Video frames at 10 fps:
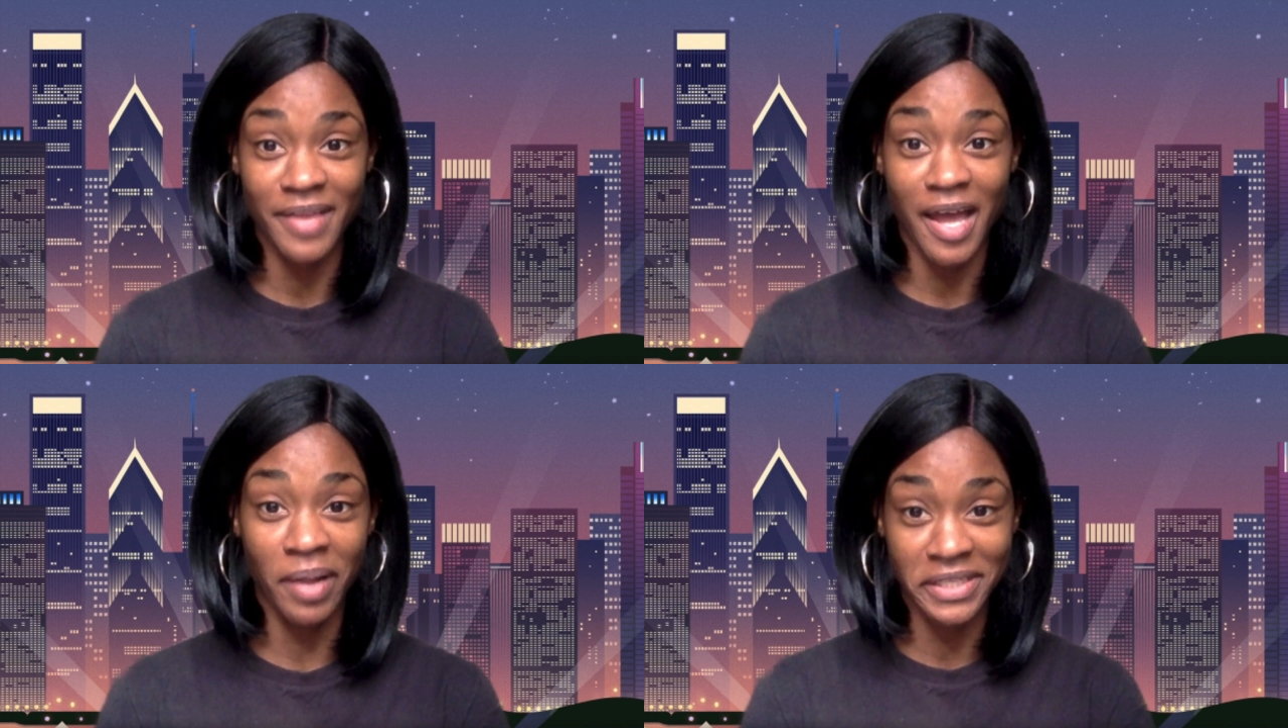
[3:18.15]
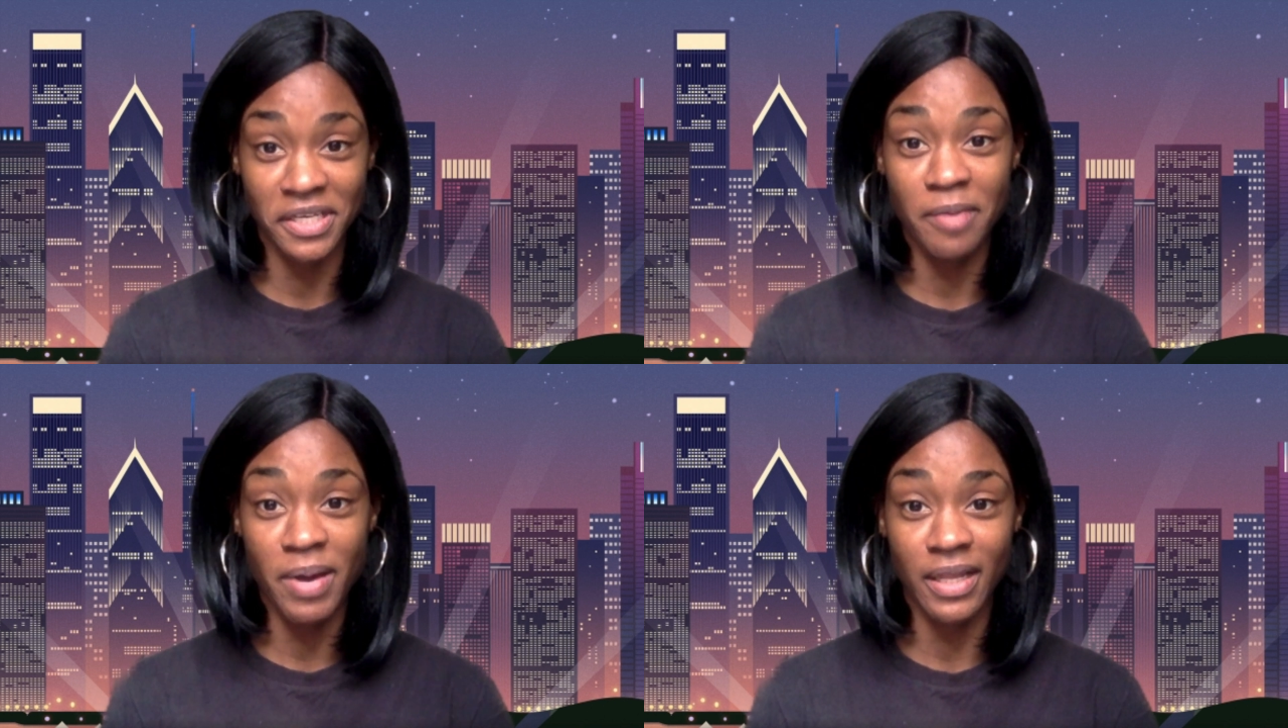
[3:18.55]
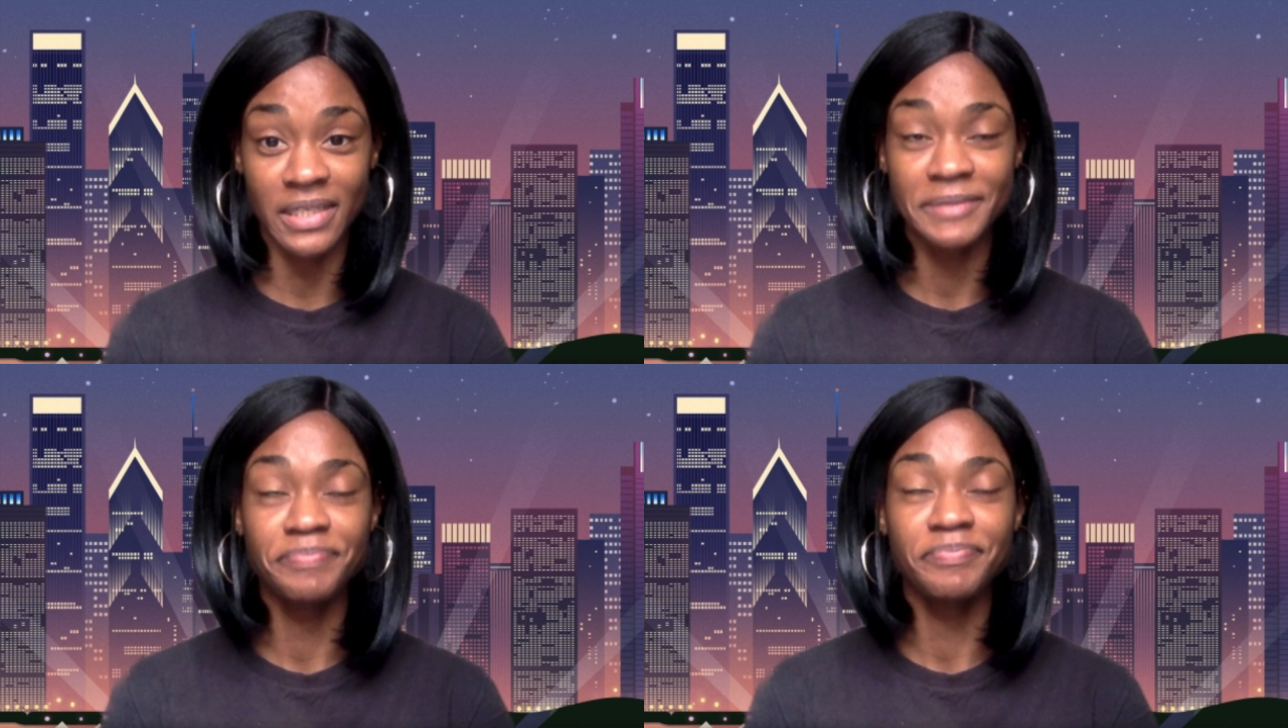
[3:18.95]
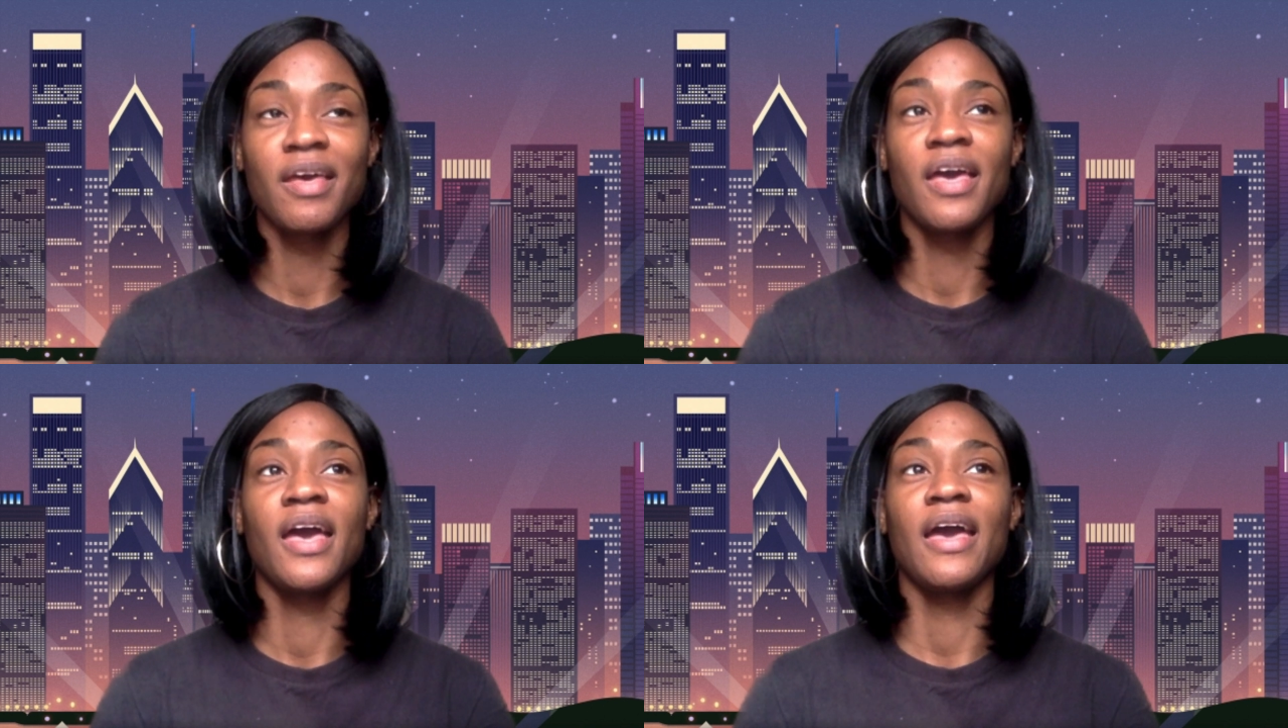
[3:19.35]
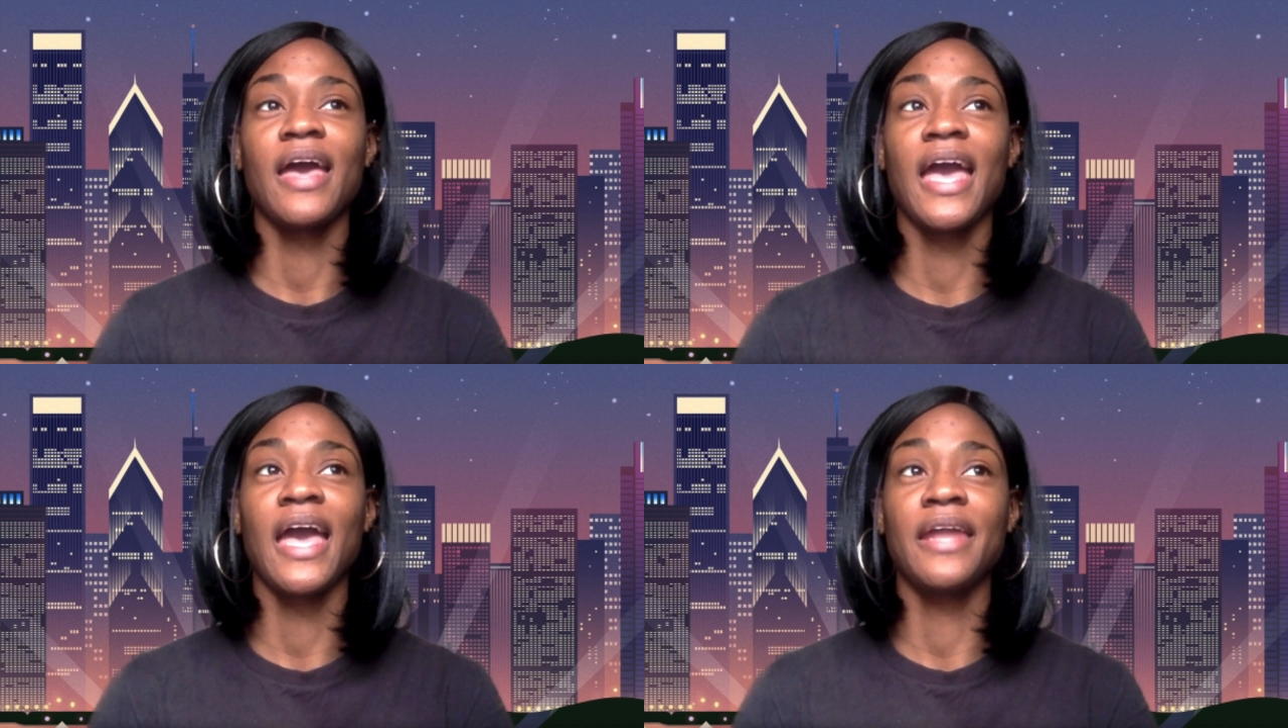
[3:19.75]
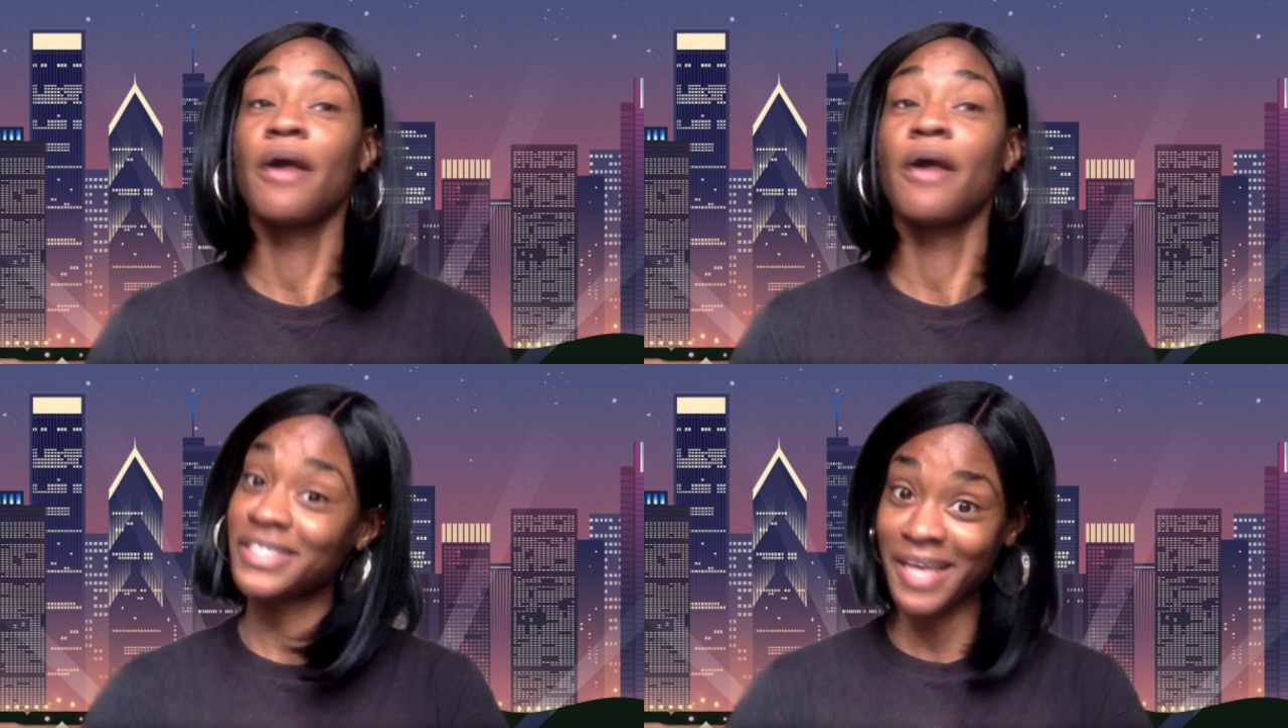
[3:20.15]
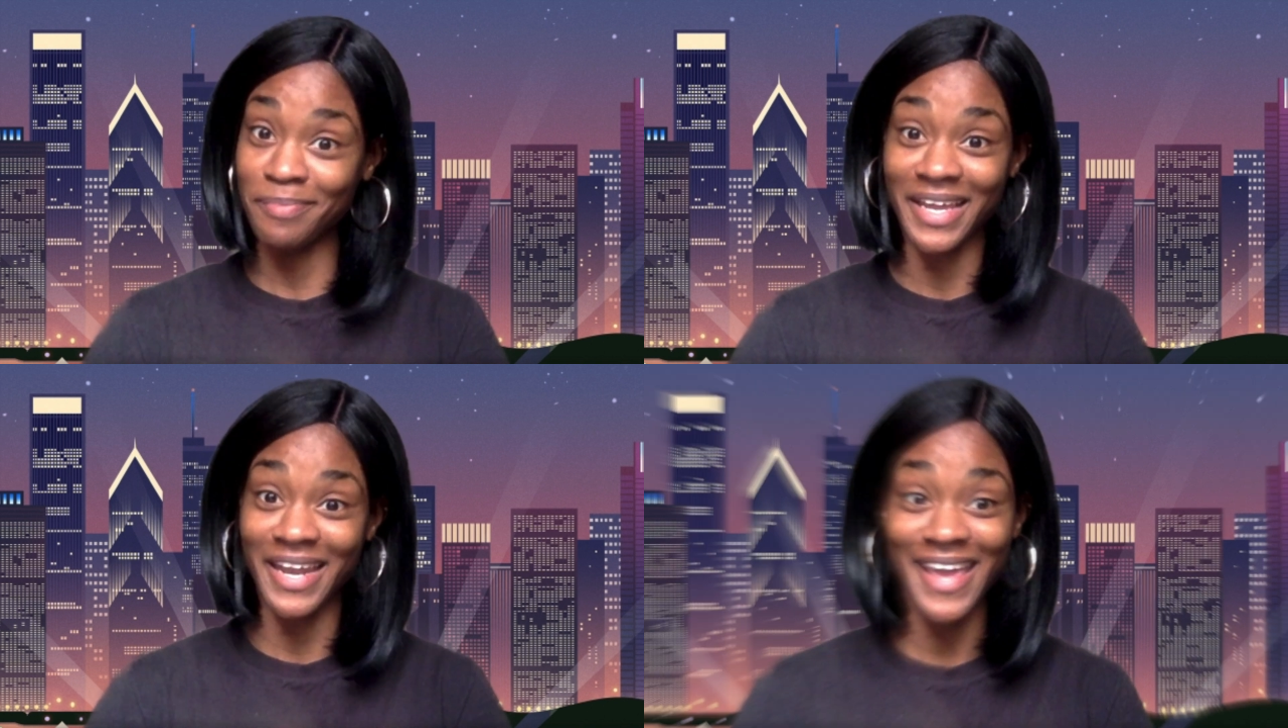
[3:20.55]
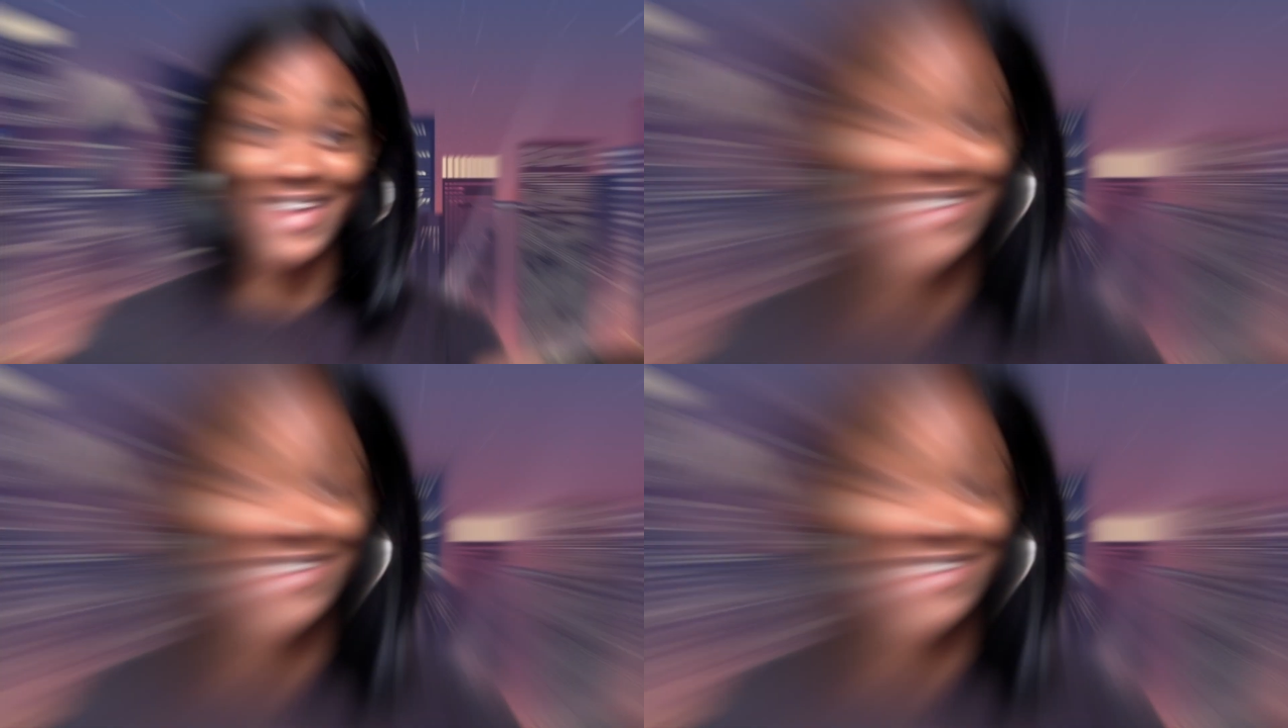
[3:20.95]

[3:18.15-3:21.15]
I applied to Capella, and I was accepted. Yay!